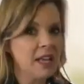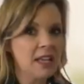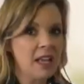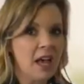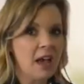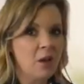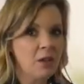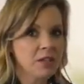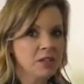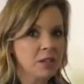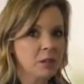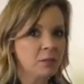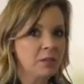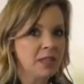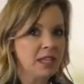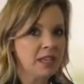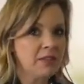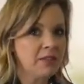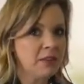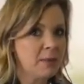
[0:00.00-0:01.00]
I also
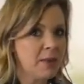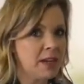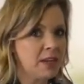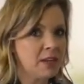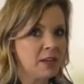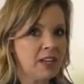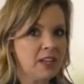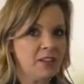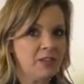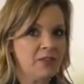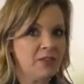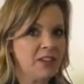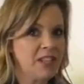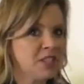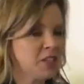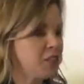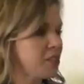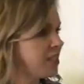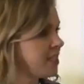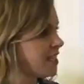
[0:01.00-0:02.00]
believe no matter if
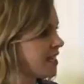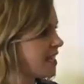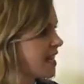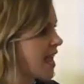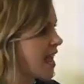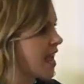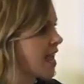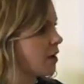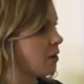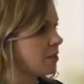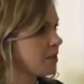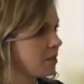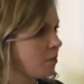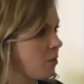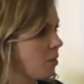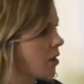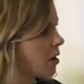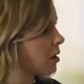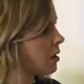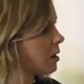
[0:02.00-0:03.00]
it's just today or
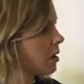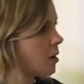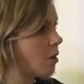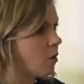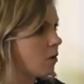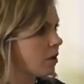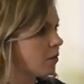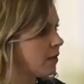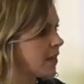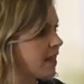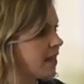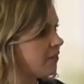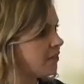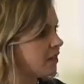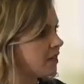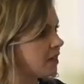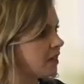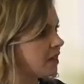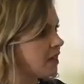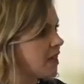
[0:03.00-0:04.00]
tomorrow or
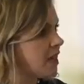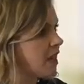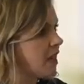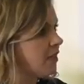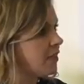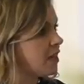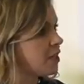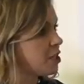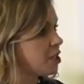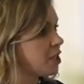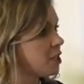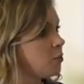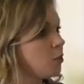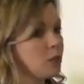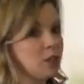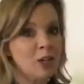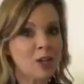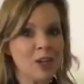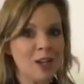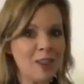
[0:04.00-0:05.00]
whenever, that she
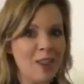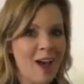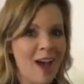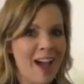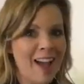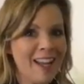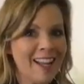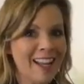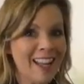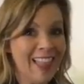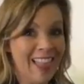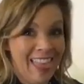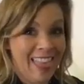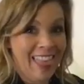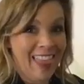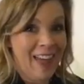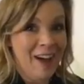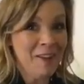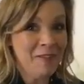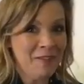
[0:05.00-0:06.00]
will learn a lot.
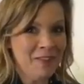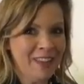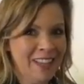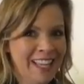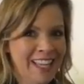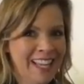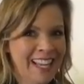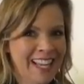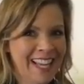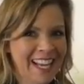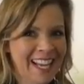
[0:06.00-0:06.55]
Hopefully.